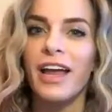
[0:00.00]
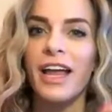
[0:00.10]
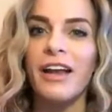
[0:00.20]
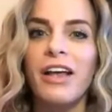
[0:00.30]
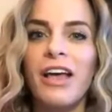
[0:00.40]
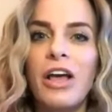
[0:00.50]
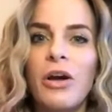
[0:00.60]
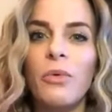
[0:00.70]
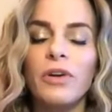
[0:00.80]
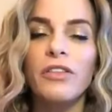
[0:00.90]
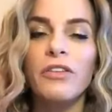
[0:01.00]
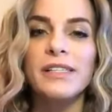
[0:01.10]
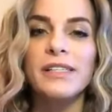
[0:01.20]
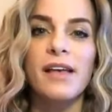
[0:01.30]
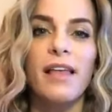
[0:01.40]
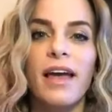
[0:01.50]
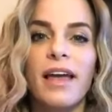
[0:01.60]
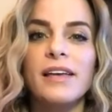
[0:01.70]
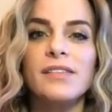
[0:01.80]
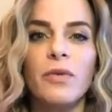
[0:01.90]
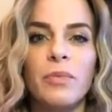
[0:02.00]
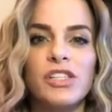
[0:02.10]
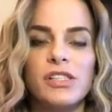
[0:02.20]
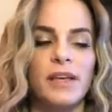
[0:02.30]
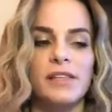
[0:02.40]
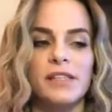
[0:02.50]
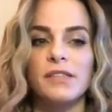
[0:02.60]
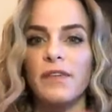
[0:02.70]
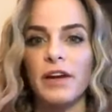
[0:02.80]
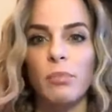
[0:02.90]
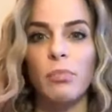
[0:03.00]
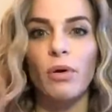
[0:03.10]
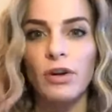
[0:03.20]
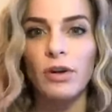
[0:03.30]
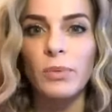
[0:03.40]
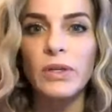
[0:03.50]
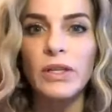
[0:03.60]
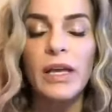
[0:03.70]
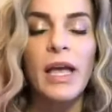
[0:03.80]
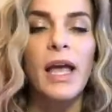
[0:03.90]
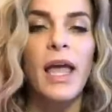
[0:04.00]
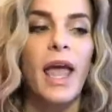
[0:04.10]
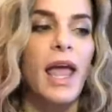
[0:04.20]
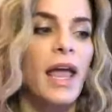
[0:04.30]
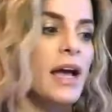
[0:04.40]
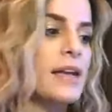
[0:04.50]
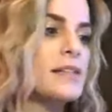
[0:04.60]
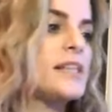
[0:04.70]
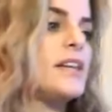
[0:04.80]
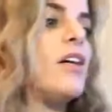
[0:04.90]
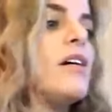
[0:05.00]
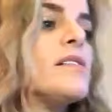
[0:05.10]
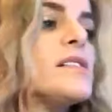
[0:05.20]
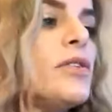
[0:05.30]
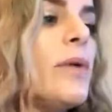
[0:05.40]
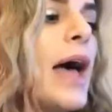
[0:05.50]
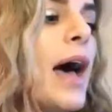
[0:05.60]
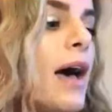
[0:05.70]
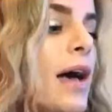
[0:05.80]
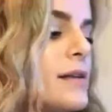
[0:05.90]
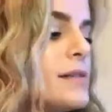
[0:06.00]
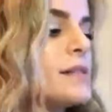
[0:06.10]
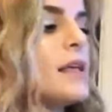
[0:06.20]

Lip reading: And one of the reasons I like it so much is because it's very portable, and it also has